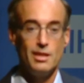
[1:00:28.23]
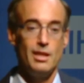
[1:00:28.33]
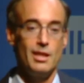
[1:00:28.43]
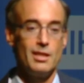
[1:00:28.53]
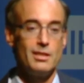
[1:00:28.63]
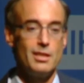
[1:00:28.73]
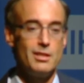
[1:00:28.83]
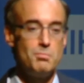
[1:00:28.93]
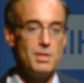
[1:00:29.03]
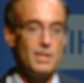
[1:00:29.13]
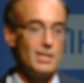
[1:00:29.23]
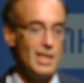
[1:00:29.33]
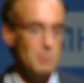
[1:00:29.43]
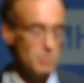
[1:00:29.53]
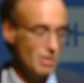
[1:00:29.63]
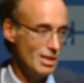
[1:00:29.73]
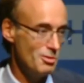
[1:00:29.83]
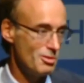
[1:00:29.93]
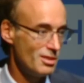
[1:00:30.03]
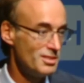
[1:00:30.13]
and it's been a game
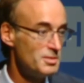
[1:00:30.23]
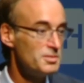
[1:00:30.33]
changer.